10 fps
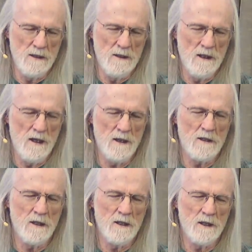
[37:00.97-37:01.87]

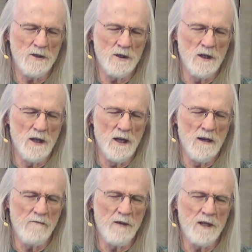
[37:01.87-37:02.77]
unconditional
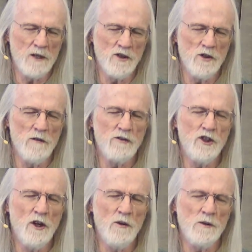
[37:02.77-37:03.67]
love because you have
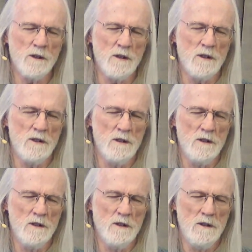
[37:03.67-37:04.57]
chosen
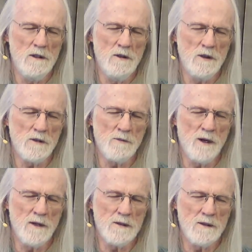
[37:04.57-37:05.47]
to express it.